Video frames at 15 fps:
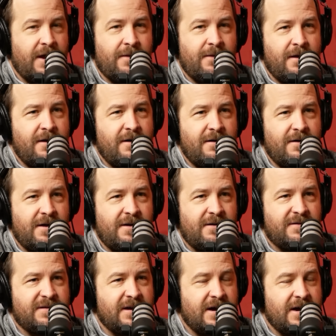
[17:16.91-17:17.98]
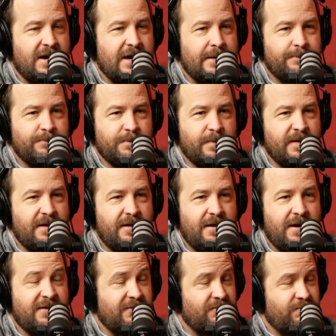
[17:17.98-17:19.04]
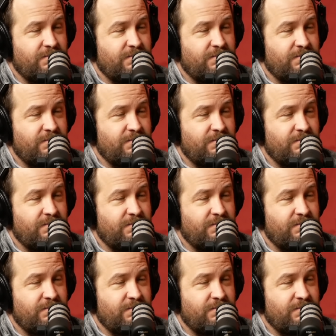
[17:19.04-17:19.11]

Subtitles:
and there is it's.